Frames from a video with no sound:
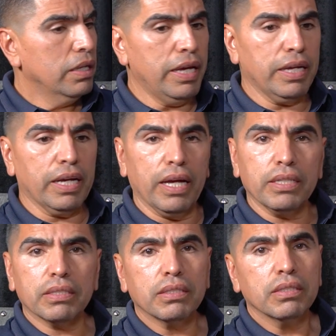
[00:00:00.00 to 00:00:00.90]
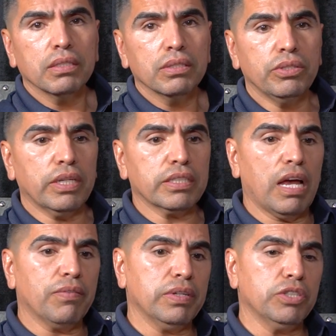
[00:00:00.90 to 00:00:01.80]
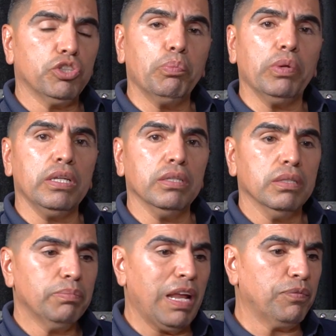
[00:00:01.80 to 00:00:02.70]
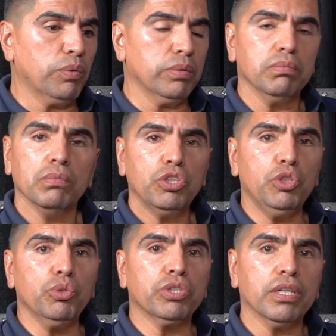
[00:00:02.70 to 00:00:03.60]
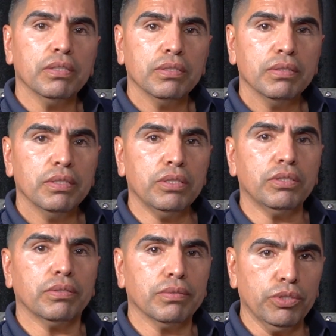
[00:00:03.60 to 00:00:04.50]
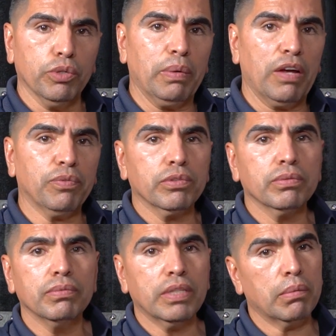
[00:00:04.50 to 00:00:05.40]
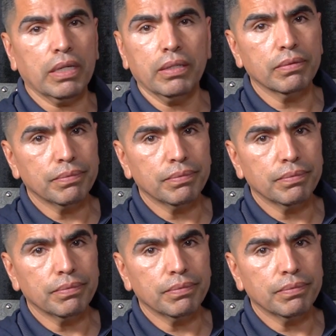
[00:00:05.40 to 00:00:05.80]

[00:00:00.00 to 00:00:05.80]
Hey guys, you guys have a Piolín platform? Use it. It's your platform, not mine.